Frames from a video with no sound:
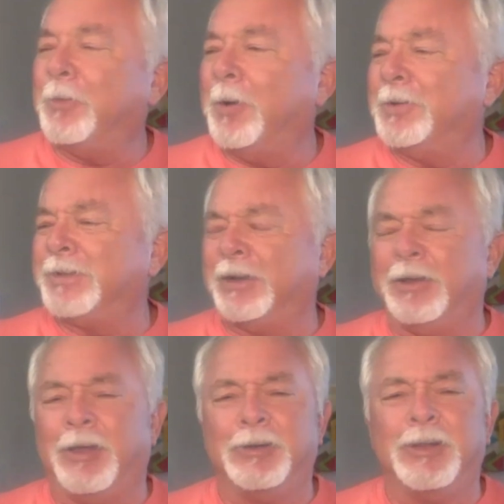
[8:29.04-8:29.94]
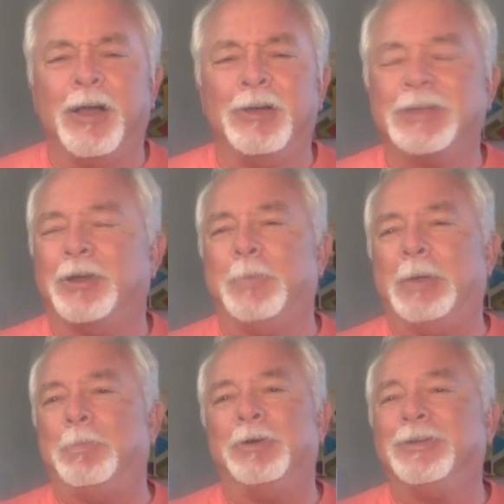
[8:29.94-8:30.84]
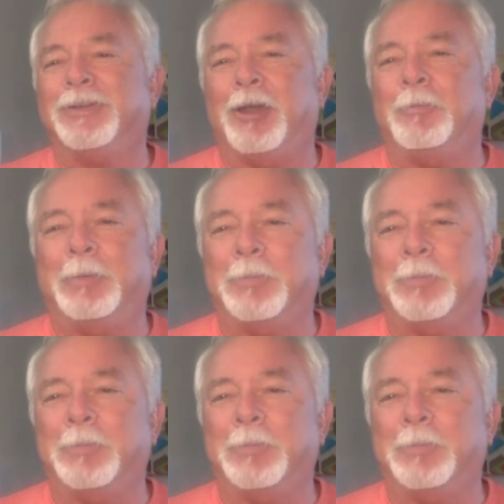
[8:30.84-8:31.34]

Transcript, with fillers: what was that? A hundred dollars? I don't remember. I don't remember.